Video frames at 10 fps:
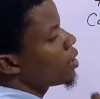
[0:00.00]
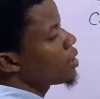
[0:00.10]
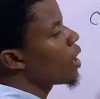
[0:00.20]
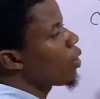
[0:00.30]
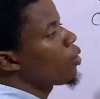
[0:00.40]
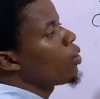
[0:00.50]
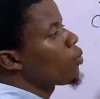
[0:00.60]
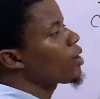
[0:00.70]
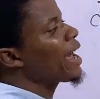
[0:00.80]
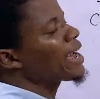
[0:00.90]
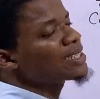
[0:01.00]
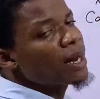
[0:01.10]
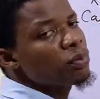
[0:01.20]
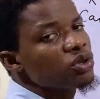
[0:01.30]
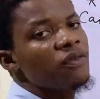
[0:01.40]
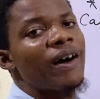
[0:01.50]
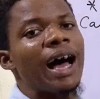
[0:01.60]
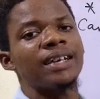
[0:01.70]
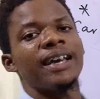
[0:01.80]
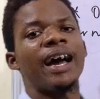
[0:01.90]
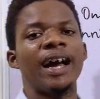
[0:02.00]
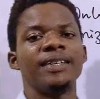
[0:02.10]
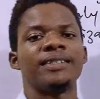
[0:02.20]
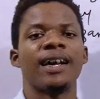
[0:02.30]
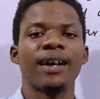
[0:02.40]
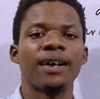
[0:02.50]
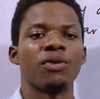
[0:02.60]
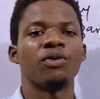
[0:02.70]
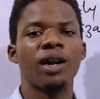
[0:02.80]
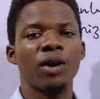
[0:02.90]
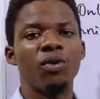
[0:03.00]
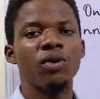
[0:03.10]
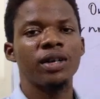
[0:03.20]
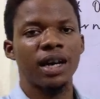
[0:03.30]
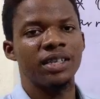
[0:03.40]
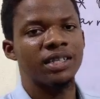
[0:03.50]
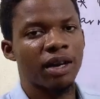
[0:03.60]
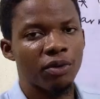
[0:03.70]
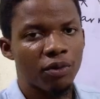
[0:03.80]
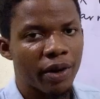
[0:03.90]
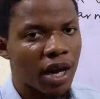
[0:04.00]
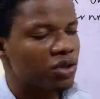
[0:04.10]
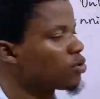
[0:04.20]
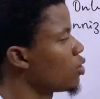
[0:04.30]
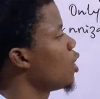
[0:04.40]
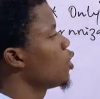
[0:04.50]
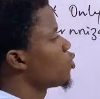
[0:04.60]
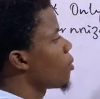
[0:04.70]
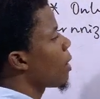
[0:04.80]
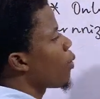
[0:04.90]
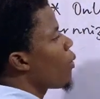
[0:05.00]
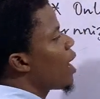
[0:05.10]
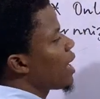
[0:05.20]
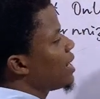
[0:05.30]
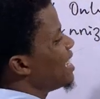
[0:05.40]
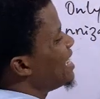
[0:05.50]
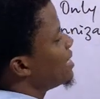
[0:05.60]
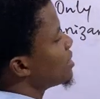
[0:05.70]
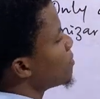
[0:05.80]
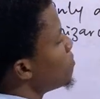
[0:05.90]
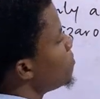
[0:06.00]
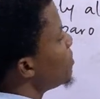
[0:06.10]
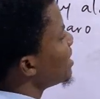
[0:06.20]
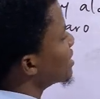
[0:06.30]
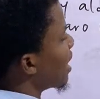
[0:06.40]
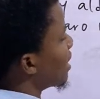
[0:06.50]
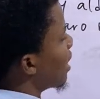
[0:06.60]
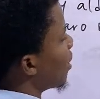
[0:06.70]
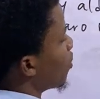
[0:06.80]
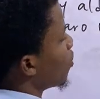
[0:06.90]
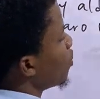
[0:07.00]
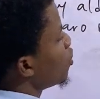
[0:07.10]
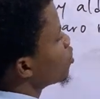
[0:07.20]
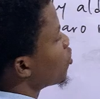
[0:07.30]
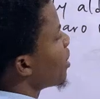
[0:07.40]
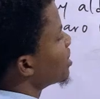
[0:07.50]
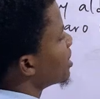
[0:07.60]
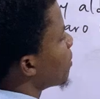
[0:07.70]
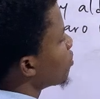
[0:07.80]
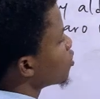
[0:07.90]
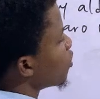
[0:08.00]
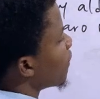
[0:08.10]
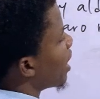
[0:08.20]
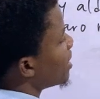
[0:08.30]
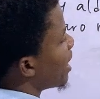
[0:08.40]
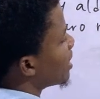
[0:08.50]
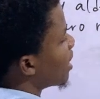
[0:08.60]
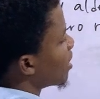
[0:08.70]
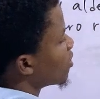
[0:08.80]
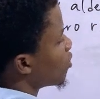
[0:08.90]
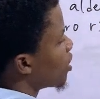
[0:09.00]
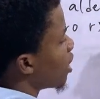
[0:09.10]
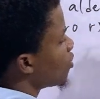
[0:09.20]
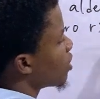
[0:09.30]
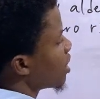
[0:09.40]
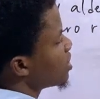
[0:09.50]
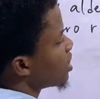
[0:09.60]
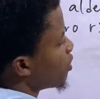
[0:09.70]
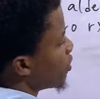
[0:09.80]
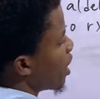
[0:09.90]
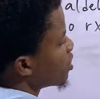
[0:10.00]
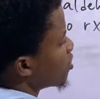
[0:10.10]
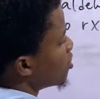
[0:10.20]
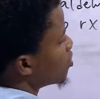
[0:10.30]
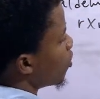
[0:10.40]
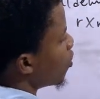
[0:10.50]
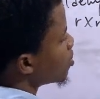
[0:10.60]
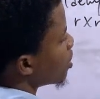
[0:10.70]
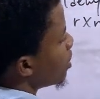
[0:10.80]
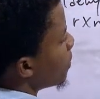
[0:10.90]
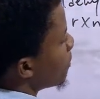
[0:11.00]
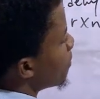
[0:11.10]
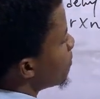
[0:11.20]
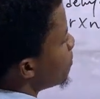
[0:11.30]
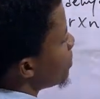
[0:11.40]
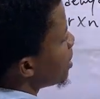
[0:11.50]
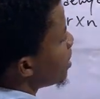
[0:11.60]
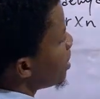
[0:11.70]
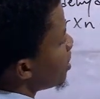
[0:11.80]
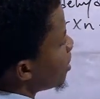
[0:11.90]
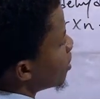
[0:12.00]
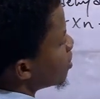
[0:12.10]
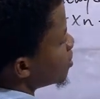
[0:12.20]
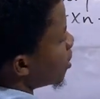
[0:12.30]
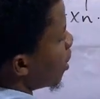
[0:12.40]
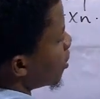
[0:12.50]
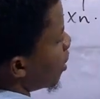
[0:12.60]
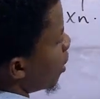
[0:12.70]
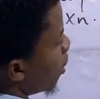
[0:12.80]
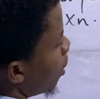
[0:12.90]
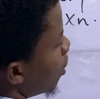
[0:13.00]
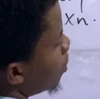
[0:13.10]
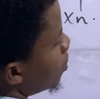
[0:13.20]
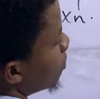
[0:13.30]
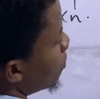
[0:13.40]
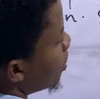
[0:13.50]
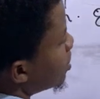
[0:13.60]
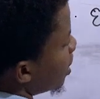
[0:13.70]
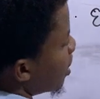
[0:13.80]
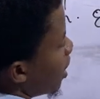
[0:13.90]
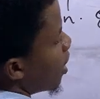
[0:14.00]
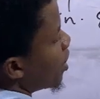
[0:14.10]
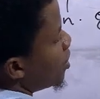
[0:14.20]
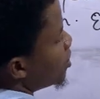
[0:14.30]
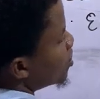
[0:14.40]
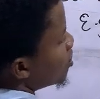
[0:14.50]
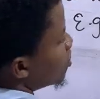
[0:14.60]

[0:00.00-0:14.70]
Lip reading: now what are examples of aldehydes that can undergo Carnnizaro reaction? Number 1 is methanol. So examples of aldehyde that can undergo Carnnizaro reaction is what? Methanol. Methanol is